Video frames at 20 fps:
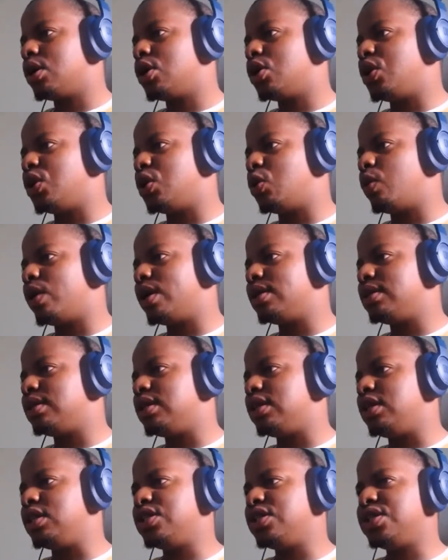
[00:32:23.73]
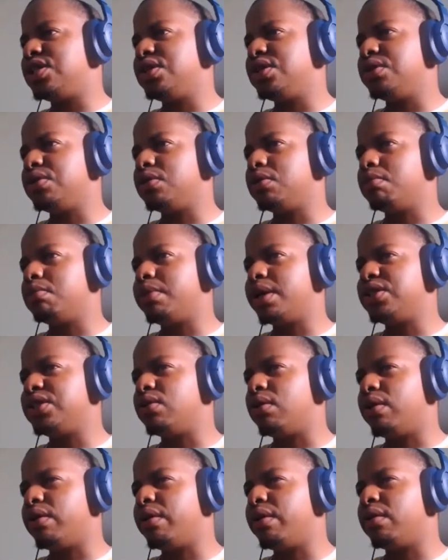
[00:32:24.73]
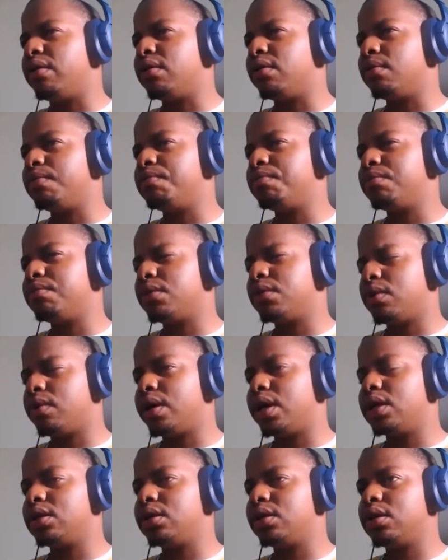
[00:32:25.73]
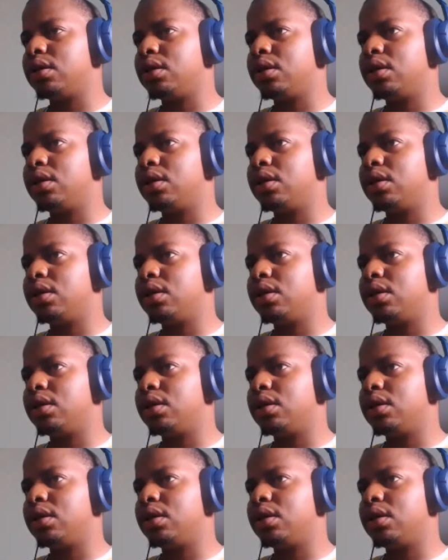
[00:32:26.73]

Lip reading: No one teaches you, but you learn, right?